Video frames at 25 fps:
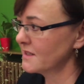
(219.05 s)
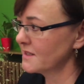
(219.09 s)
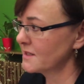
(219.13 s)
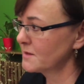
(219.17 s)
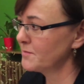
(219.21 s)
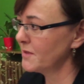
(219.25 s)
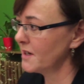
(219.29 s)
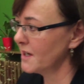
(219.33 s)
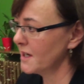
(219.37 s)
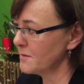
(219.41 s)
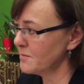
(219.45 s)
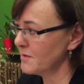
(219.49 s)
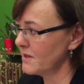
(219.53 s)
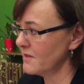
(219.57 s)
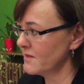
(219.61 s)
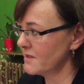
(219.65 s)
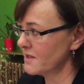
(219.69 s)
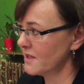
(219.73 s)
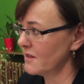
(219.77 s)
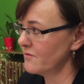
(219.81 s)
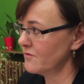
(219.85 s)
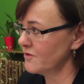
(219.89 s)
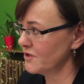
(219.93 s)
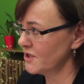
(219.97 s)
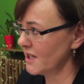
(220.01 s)
inspired by the
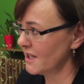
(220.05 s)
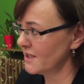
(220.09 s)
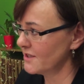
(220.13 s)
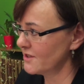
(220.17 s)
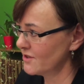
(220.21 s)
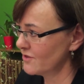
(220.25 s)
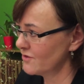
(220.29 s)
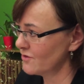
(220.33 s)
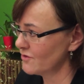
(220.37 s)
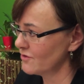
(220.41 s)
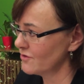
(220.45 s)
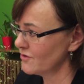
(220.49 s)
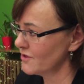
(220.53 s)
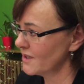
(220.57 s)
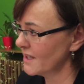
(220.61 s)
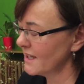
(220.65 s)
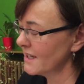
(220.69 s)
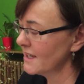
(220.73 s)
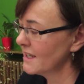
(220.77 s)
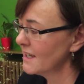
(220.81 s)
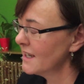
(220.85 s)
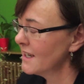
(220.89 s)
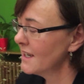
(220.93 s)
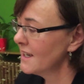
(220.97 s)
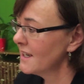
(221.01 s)
suffragette story.
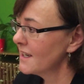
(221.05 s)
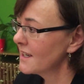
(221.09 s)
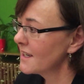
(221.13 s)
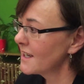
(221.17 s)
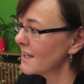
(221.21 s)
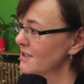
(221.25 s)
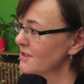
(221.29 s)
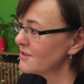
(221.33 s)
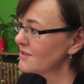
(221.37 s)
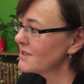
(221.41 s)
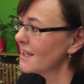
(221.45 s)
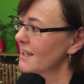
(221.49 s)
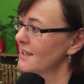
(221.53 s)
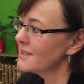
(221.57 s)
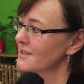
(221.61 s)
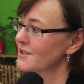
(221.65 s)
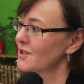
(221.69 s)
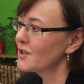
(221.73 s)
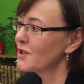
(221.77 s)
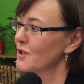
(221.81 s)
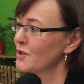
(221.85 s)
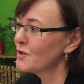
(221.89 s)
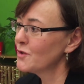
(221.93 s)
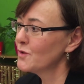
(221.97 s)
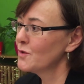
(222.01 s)
Can you tell
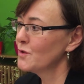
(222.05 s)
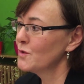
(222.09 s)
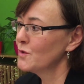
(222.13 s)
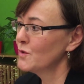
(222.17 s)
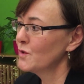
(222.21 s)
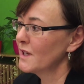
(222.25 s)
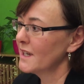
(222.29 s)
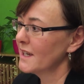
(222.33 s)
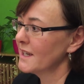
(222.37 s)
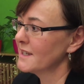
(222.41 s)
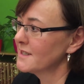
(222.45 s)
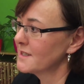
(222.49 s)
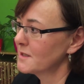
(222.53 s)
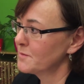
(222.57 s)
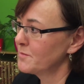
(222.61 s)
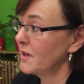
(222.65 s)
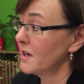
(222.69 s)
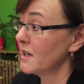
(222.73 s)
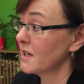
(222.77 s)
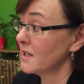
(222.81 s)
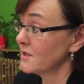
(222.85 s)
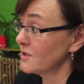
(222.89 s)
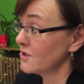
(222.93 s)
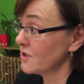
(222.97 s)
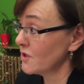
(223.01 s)
us who
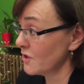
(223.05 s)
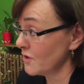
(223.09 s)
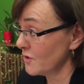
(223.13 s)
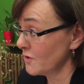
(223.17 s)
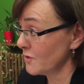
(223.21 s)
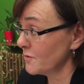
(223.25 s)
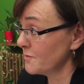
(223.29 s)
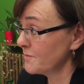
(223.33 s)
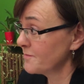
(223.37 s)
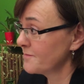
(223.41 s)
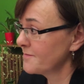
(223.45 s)
inspires you?